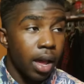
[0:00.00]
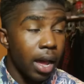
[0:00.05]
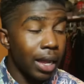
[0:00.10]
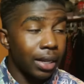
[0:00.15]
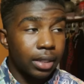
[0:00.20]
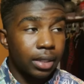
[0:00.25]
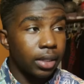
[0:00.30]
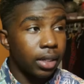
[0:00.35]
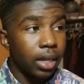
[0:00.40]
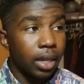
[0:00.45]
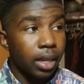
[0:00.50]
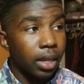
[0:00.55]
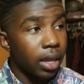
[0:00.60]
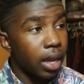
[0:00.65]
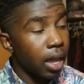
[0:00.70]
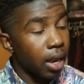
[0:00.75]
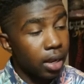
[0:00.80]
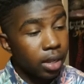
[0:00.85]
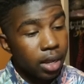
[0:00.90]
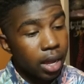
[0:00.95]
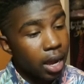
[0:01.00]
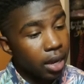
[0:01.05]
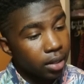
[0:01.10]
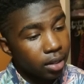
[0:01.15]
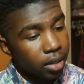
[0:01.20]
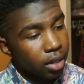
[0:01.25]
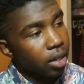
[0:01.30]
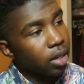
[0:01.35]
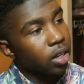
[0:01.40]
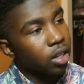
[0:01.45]
I just get hella
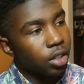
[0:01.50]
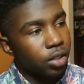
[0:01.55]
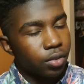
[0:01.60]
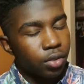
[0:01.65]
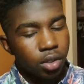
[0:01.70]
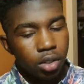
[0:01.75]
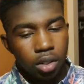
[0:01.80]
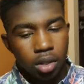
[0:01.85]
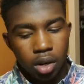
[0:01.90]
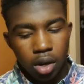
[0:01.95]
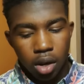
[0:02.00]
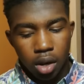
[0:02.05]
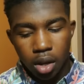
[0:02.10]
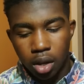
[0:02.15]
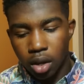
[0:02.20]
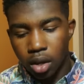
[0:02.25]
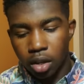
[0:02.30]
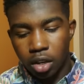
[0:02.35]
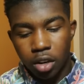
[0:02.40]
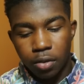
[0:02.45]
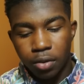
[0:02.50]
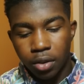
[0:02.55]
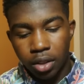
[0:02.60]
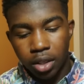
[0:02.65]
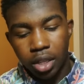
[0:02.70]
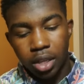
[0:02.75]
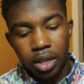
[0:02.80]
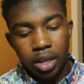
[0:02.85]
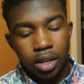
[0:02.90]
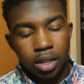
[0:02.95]
ideas for different
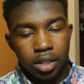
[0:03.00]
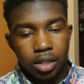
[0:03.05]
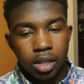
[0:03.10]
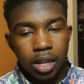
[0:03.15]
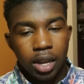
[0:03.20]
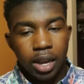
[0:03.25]
things.